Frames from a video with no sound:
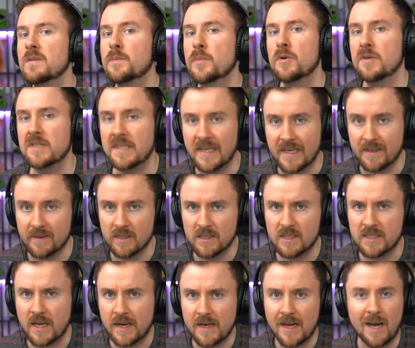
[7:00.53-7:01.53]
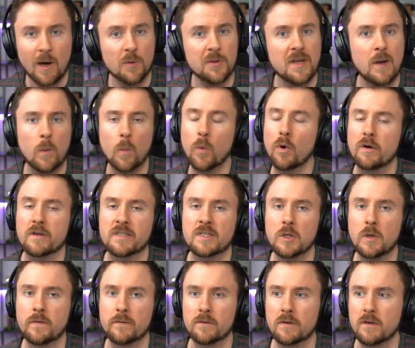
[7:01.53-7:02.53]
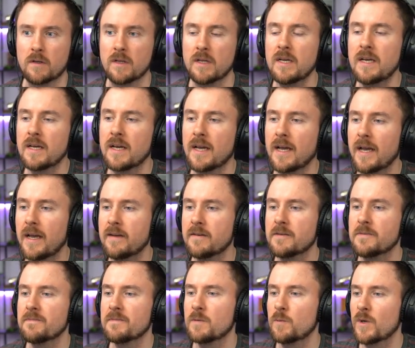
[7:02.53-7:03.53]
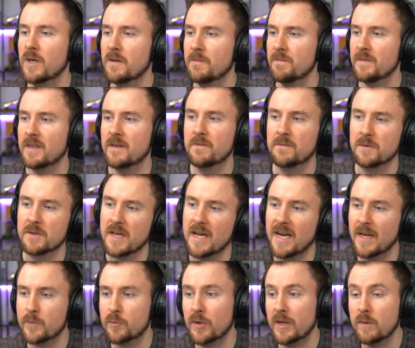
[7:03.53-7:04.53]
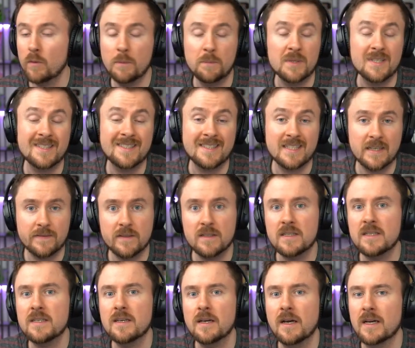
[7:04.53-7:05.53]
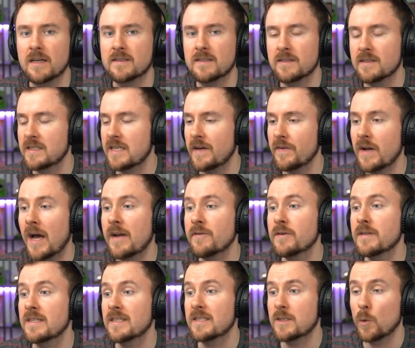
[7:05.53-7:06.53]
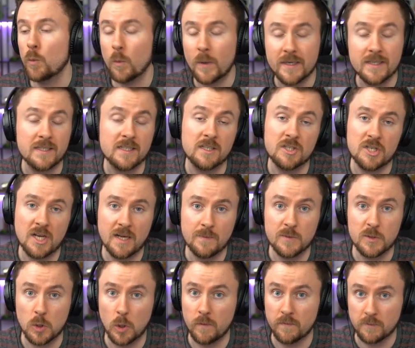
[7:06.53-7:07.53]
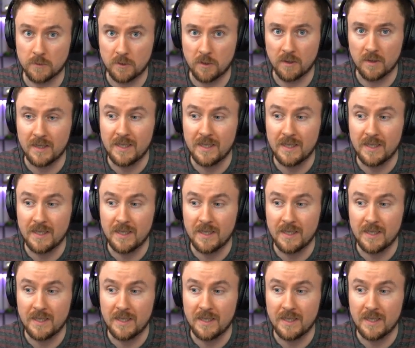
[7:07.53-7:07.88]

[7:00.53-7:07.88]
per day. This is kind of how that works overall. And well, for that upgrade, it would be 720 gems overall.